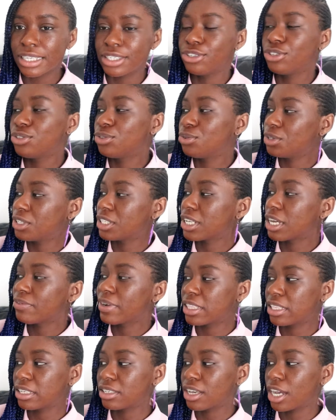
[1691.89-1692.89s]
and as soon as I
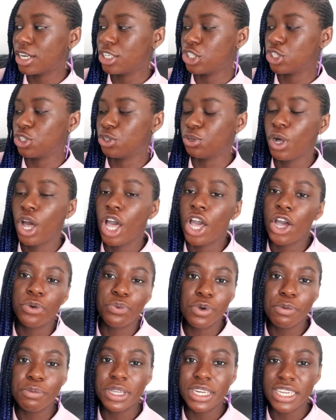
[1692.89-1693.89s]
read the title
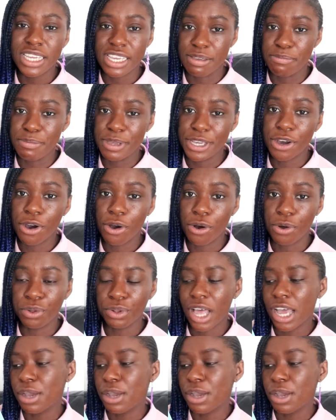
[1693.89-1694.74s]
Woman Eat Me Whole,